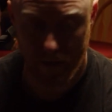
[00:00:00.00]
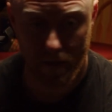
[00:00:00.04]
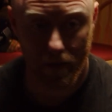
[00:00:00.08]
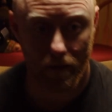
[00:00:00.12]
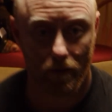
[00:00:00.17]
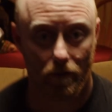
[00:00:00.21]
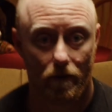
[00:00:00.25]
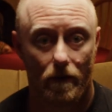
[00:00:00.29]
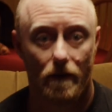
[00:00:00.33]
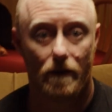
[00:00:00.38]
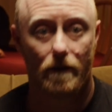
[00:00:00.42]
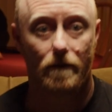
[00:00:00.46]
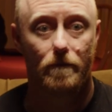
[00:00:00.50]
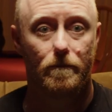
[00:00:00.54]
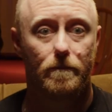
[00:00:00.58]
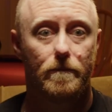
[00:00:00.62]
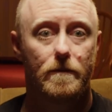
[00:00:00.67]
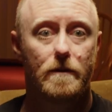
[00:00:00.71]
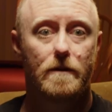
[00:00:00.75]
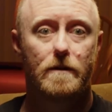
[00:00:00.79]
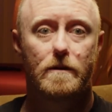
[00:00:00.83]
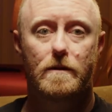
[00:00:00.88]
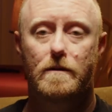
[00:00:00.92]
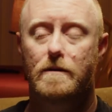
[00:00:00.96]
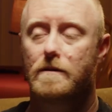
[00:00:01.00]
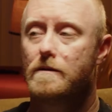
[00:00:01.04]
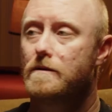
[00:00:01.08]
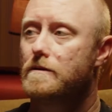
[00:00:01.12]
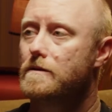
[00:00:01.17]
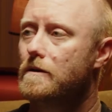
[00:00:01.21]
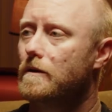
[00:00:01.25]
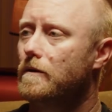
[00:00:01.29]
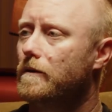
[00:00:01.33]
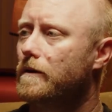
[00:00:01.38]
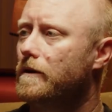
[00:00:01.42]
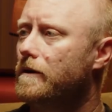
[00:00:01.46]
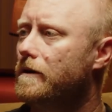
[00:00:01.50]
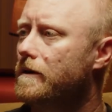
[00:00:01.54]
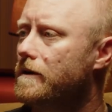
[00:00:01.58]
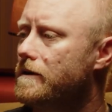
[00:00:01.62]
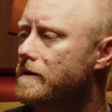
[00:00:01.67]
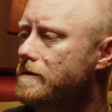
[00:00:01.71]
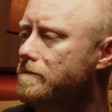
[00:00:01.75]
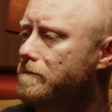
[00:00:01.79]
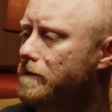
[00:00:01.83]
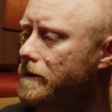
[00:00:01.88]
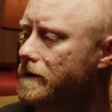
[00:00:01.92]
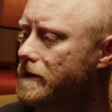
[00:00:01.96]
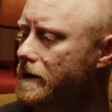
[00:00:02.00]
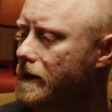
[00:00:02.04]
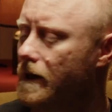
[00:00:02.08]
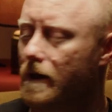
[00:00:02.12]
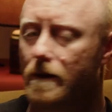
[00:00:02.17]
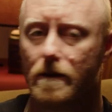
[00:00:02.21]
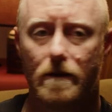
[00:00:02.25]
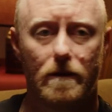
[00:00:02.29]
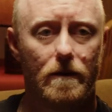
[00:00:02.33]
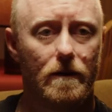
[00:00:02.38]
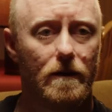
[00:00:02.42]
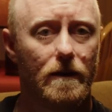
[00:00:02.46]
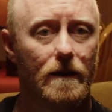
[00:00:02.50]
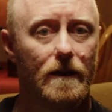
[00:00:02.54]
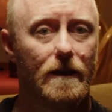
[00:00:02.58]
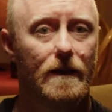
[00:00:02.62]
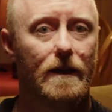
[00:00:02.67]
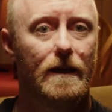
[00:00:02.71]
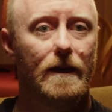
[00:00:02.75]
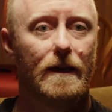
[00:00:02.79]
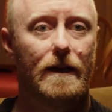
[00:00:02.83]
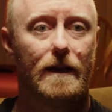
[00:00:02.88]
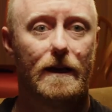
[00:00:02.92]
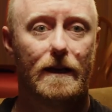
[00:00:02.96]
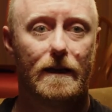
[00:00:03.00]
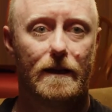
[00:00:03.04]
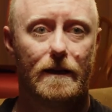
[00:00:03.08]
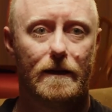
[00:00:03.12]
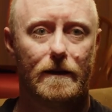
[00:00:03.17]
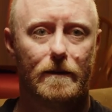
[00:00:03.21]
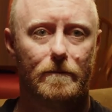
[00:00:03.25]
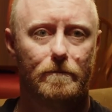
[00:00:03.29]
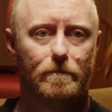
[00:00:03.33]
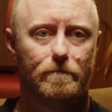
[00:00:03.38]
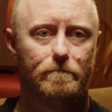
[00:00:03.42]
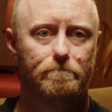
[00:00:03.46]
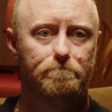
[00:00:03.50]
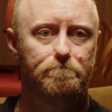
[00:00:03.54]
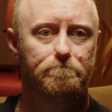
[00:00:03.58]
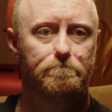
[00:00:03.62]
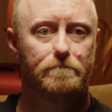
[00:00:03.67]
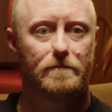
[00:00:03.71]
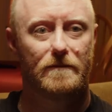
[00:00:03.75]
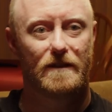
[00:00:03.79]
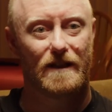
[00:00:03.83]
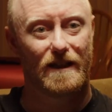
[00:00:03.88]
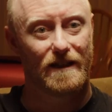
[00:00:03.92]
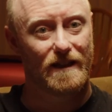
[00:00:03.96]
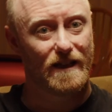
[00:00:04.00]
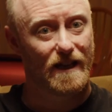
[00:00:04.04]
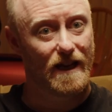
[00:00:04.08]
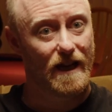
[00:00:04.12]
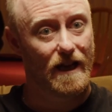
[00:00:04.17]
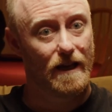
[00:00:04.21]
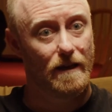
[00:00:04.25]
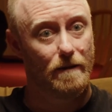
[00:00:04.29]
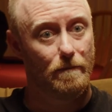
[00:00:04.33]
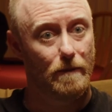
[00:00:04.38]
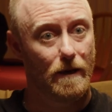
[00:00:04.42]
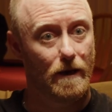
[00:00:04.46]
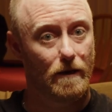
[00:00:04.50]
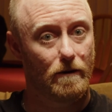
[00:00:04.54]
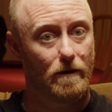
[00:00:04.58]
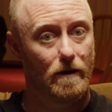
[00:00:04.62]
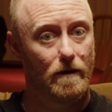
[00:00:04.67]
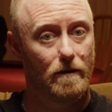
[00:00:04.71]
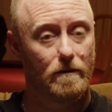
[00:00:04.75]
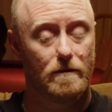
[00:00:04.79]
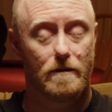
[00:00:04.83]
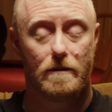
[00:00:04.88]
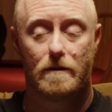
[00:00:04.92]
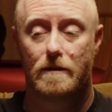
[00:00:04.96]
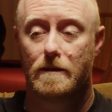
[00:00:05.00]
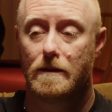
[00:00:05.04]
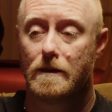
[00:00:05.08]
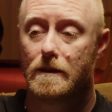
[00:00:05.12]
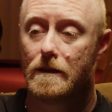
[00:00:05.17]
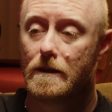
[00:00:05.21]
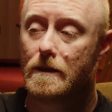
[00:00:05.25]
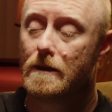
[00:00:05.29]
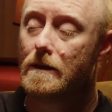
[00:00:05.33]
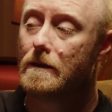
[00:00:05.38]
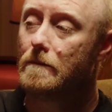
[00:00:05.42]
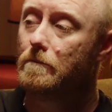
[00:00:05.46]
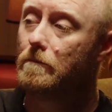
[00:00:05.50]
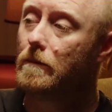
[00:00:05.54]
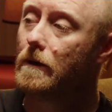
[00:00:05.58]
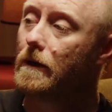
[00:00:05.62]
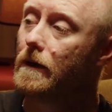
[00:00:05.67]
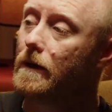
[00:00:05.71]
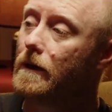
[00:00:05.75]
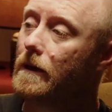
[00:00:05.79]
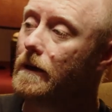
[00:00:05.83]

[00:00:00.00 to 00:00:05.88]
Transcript: Alright, so here it is put together. Got the cat in the background, but